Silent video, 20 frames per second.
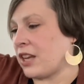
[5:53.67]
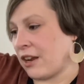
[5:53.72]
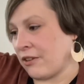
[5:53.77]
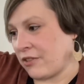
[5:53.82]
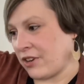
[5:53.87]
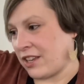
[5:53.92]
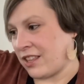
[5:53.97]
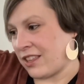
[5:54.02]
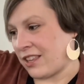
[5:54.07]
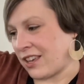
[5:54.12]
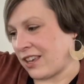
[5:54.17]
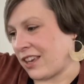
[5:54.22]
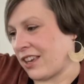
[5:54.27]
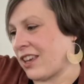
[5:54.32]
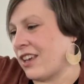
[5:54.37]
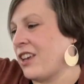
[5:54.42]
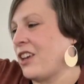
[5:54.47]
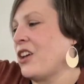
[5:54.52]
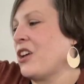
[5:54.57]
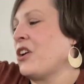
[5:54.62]

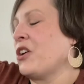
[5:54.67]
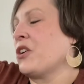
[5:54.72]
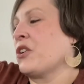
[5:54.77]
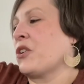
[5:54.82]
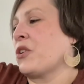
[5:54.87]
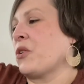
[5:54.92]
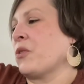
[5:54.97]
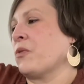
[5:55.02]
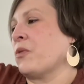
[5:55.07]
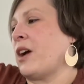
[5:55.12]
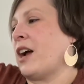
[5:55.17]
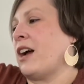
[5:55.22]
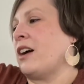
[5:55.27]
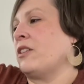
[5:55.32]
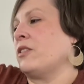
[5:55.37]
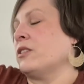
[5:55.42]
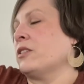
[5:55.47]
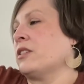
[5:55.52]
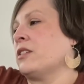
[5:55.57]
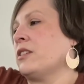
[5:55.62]
everything
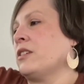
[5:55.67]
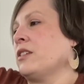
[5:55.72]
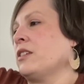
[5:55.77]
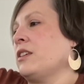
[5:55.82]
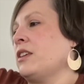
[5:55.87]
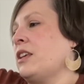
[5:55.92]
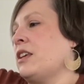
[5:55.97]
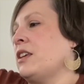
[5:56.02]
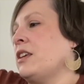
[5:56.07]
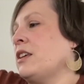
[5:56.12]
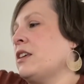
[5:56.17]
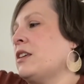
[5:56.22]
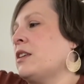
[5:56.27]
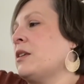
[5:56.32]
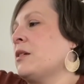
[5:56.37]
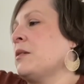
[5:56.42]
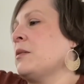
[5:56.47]
corralled in